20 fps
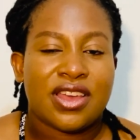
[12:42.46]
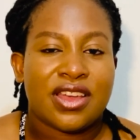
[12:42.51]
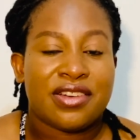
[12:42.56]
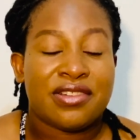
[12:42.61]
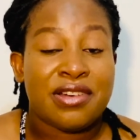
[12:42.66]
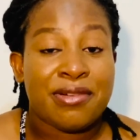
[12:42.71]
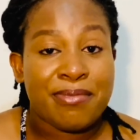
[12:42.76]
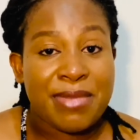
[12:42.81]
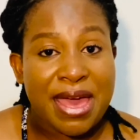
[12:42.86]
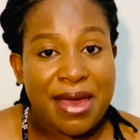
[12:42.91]

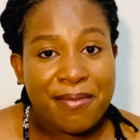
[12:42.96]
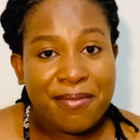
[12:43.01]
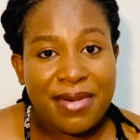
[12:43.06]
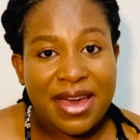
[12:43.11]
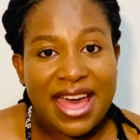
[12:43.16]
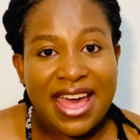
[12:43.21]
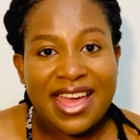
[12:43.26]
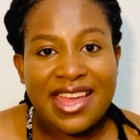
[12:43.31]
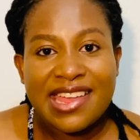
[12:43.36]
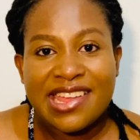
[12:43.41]

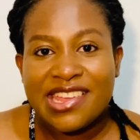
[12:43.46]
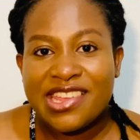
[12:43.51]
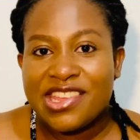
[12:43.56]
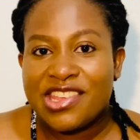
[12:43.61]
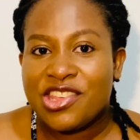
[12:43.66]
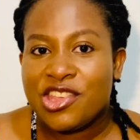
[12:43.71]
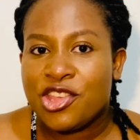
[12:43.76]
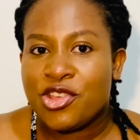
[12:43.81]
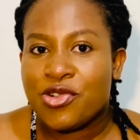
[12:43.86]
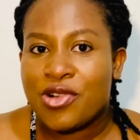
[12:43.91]
Remember,
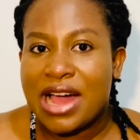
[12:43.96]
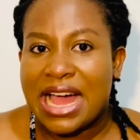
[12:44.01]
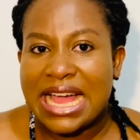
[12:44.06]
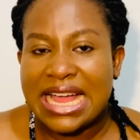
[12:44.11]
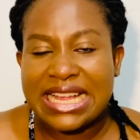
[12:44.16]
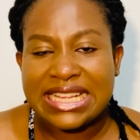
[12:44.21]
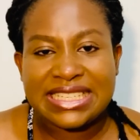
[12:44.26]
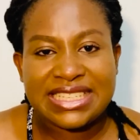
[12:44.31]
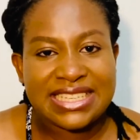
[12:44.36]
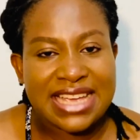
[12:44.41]
you are
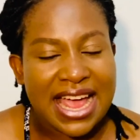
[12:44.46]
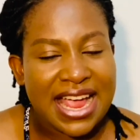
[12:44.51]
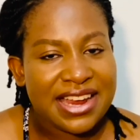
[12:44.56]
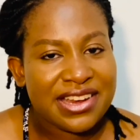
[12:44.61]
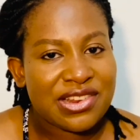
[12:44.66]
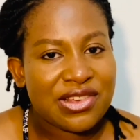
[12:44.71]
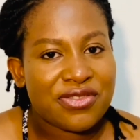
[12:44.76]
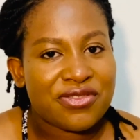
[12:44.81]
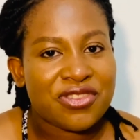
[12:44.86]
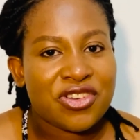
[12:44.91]
a
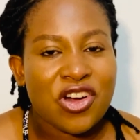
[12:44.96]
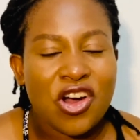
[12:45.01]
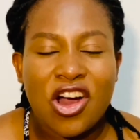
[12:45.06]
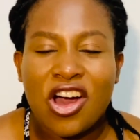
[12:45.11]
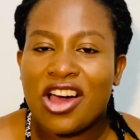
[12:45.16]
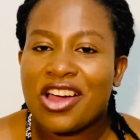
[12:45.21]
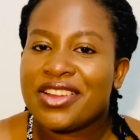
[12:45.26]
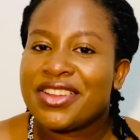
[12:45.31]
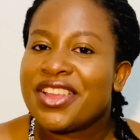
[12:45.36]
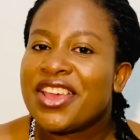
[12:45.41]
child of
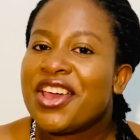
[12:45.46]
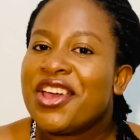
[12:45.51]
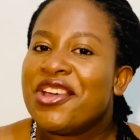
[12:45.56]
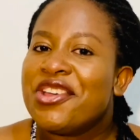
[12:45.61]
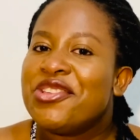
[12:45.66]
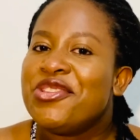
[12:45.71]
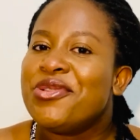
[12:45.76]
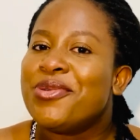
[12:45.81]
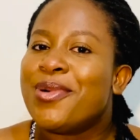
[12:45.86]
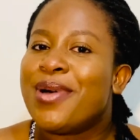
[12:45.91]
God.
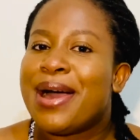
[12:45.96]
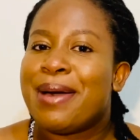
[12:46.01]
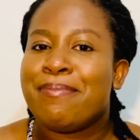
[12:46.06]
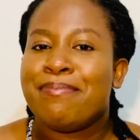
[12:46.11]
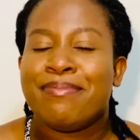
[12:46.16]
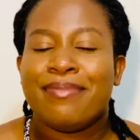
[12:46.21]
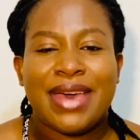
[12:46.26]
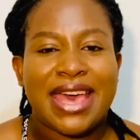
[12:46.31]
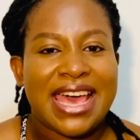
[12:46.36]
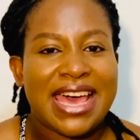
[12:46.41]
You are
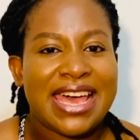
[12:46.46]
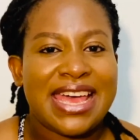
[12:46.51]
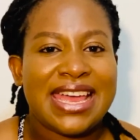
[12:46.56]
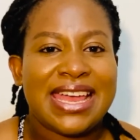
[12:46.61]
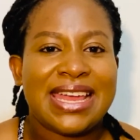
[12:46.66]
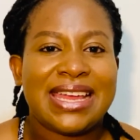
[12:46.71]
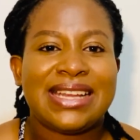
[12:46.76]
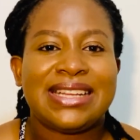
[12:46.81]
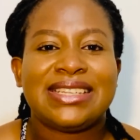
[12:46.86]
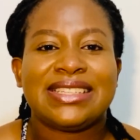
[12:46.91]

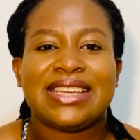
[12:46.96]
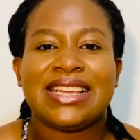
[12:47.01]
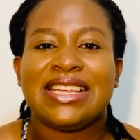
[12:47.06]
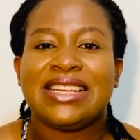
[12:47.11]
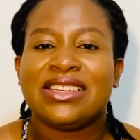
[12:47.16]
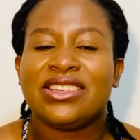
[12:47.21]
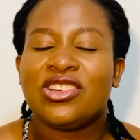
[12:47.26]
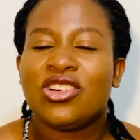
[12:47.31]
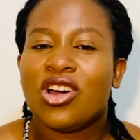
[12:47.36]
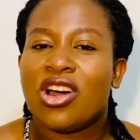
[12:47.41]
made
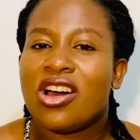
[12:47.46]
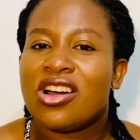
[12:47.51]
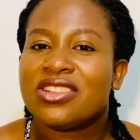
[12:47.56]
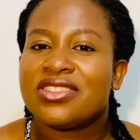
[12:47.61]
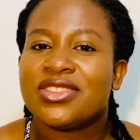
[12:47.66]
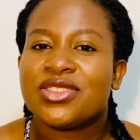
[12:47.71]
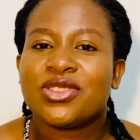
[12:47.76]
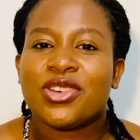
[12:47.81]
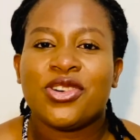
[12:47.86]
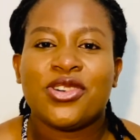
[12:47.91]
in
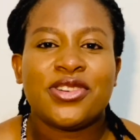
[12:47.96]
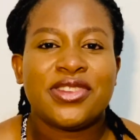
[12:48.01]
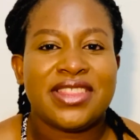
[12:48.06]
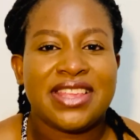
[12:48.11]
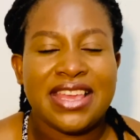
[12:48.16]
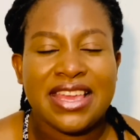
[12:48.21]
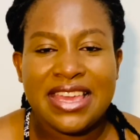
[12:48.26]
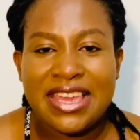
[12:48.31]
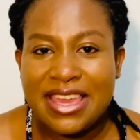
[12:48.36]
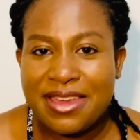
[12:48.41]
God's own
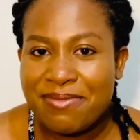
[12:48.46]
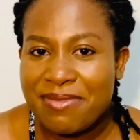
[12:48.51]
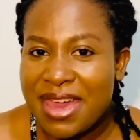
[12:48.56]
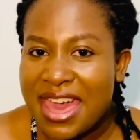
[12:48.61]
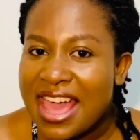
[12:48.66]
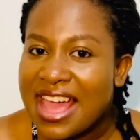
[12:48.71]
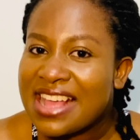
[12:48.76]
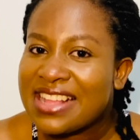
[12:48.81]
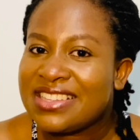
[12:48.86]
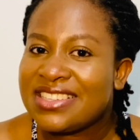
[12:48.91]

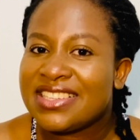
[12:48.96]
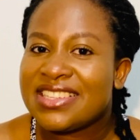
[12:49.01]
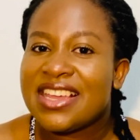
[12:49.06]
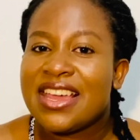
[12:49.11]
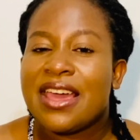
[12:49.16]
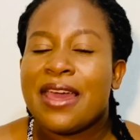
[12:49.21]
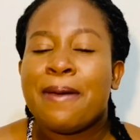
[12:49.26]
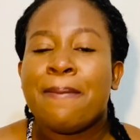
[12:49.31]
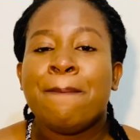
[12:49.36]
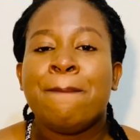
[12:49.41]
image.
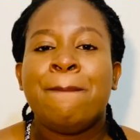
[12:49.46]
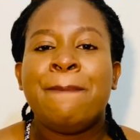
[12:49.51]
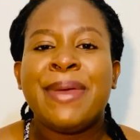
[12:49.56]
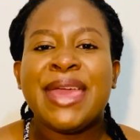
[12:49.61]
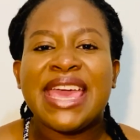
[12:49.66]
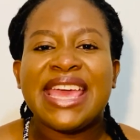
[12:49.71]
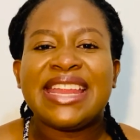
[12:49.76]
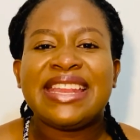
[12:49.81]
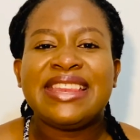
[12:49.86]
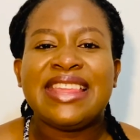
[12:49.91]

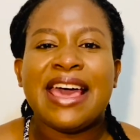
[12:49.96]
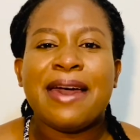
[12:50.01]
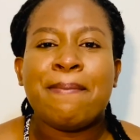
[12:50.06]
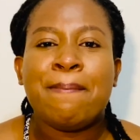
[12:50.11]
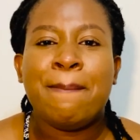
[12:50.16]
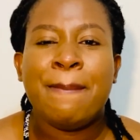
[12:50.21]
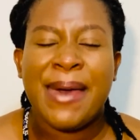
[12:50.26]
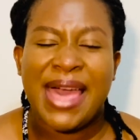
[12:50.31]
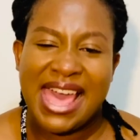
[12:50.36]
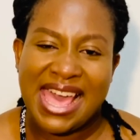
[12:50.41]
Be the
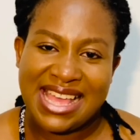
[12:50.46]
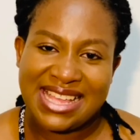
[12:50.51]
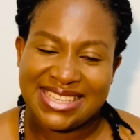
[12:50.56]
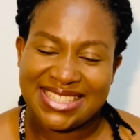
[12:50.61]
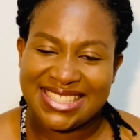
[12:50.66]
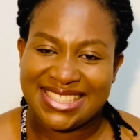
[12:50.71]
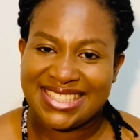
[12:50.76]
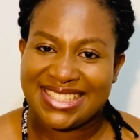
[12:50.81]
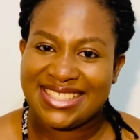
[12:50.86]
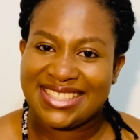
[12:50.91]

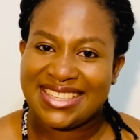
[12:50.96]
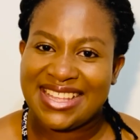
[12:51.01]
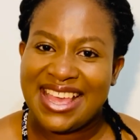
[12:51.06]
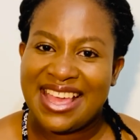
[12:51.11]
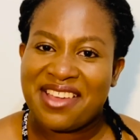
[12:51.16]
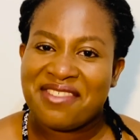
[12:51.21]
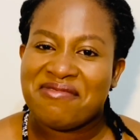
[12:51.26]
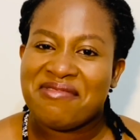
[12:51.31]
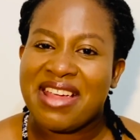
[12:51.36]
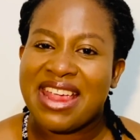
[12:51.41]
best.
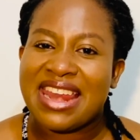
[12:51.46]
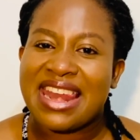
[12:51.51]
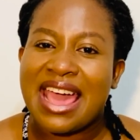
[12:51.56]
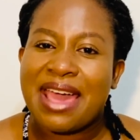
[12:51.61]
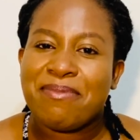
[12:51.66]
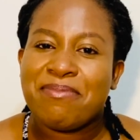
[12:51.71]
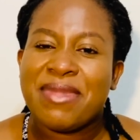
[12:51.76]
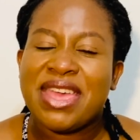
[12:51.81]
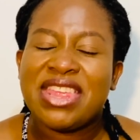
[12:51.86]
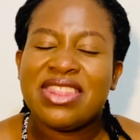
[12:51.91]
When I
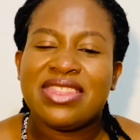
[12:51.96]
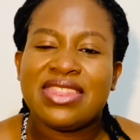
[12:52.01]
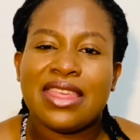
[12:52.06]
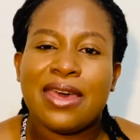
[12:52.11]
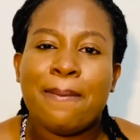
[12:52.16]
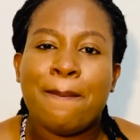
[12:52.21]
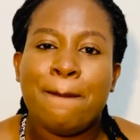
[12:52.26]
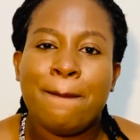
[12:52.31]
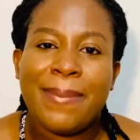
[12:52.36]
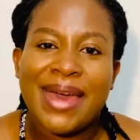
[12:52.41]
mean
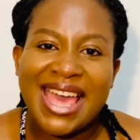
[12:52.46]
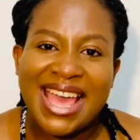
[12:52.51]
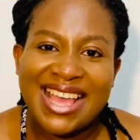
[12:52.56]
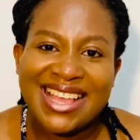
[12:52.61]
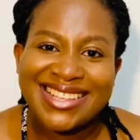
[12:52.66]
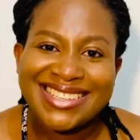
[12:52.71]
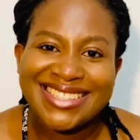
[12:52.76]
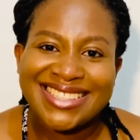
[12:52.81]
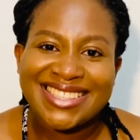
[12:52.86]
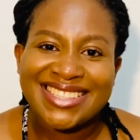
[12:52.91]
the
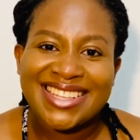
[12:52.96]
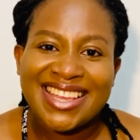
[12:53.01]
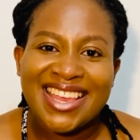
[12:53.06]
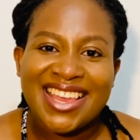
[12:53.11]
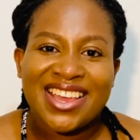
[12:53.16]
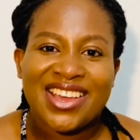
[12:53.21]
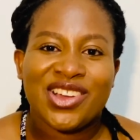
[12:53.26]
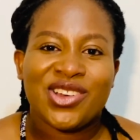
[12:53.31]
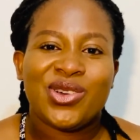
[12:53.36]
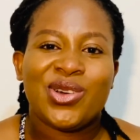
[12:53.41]
best,
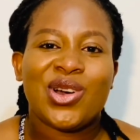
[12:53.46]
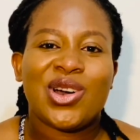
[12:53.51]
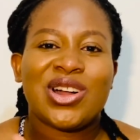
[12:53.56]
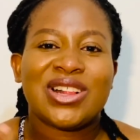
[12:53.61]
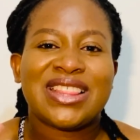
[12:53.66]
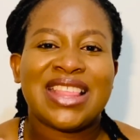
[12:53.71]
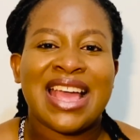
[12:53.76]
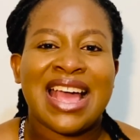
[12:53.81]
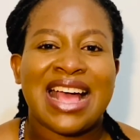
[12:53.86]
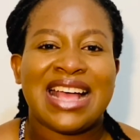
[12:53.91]

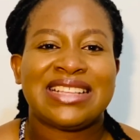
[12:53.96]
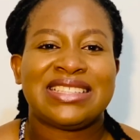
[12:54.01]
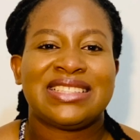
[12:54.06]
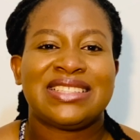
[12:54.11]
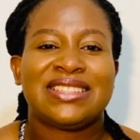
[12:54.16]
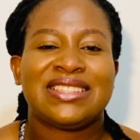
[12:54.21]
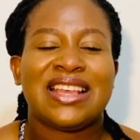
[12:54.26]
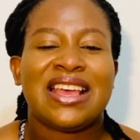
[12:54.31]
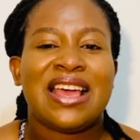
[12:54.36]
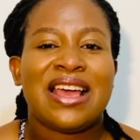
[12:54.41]
God
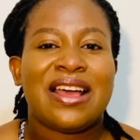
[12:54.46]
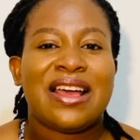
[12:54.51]
has